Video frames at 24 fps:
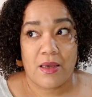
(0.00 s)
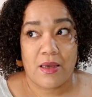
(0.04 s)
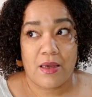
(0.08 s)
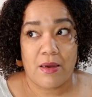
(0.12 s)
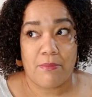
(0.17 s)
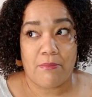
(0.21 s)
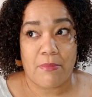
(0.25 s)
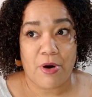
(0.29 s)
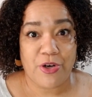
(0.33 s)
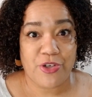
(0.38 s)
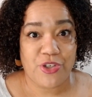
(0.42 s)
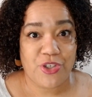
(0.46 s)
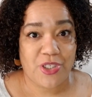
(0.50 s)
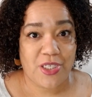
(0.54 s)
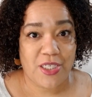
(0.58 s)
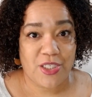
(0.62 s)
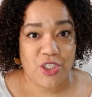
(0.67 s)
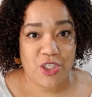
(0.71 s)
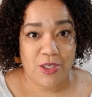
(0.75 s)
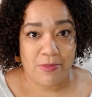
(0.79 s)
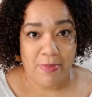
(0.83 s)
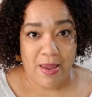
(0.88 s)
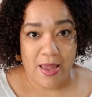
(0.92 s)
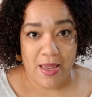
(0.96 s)
March
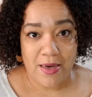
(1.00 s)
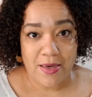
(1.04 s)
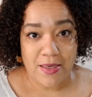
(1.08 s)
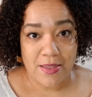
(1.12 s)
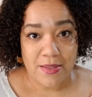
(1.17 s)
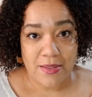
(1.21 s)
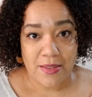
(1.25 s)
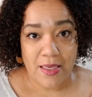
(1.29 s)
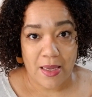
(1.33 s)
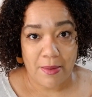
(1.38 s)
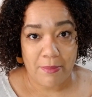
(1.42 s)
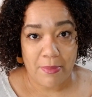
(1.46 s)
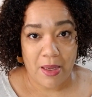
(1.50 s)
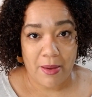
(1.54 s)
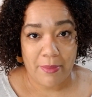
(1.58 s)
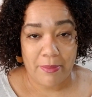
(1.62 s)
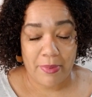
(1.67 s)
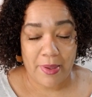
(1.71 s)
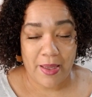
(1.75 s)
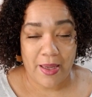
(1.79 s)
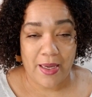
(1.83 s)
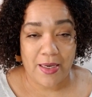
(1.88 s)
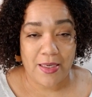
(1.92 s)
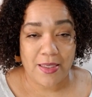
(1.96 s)
Stitchy Madness came up,
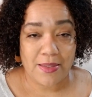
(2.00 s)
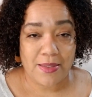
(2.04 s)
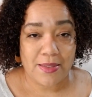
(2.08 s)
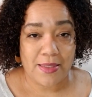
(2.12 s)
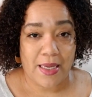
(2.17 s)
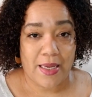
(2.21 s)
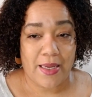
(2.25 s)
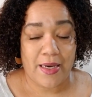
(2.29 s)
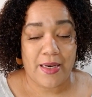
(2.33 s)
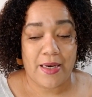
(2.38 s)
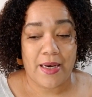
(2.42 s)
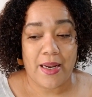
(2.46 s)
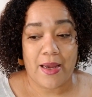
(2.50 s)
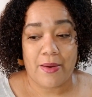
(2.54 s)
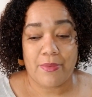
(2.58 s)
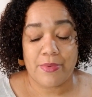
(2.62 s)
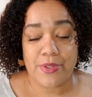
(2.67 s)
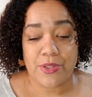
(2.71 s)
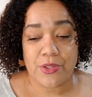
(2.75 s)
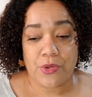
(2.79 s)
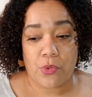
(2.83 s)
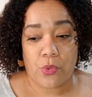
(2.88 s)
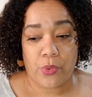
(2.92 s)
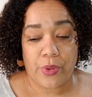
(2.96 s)
I decided I was
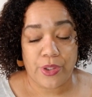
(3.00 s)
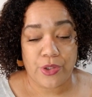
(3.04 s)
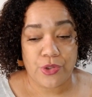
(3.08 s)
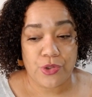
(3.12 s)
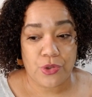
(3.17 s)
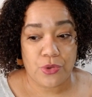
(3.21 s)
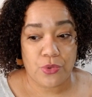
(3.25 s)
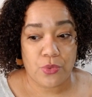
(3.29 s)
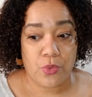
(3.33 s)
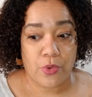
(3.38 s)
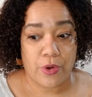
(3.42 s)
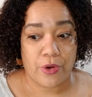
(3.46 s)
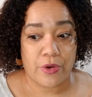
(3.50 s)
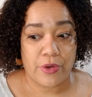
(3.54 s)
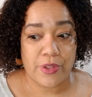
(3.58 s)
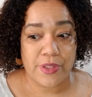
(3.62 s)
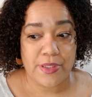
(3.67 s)
going to work on